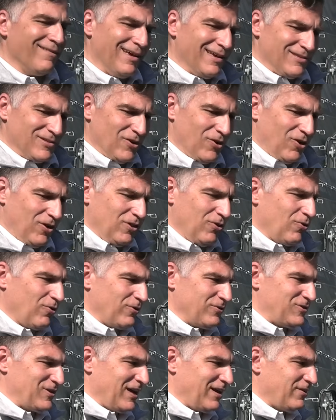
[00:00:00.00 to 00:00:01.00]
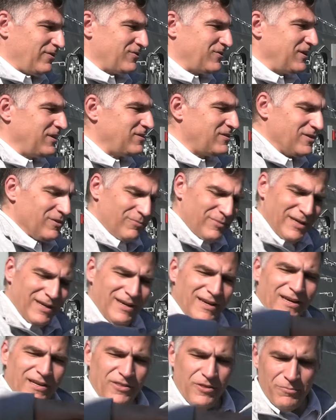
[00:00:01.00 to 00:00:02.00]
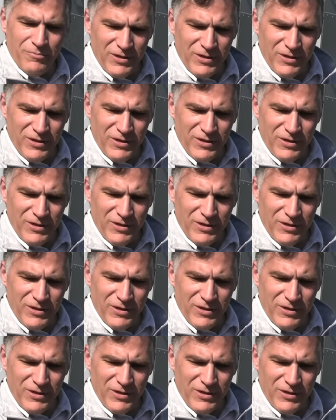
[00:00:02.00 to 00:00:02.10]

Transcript: as an all-horizontal system, the